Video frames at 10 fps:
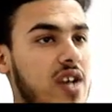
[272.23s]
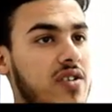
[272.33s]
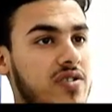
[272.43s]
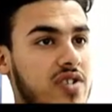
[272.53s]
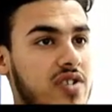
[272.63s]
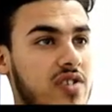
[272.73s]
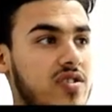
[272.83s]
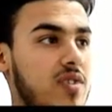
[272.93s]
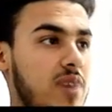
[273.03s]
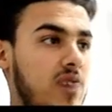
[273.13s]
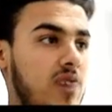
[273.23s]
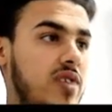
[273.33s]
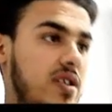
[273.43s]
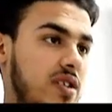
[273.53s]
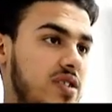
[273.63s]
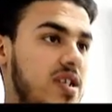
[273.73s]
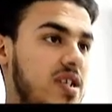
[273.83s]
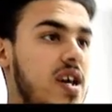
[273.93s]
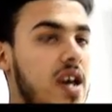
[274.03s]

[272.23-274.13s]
and concerns about illness.